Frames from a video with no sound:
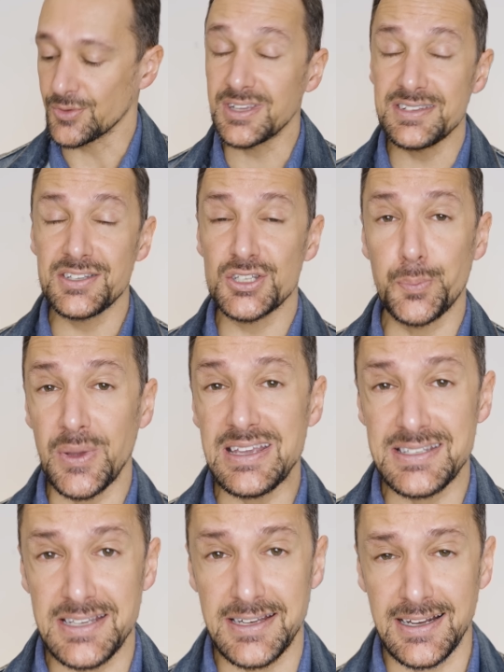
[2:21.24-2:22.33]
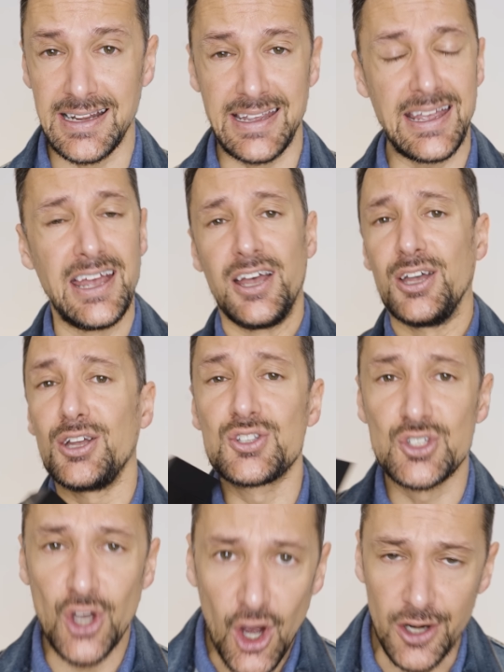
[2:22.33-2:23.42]
So this is basically a
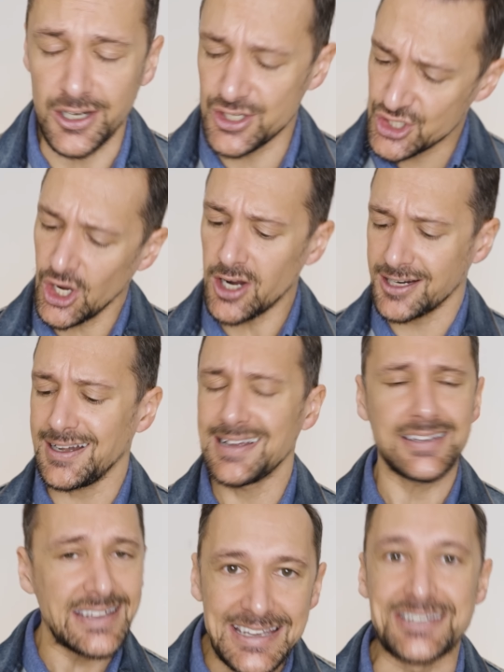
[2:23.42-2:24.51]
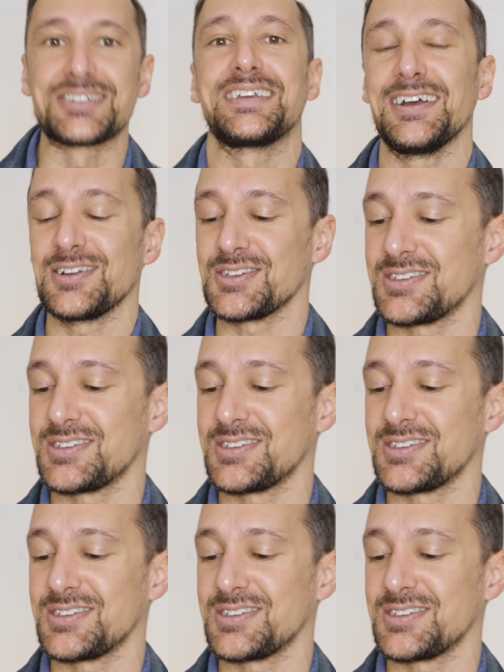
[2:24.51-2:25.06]
dark chocolate-ish kind of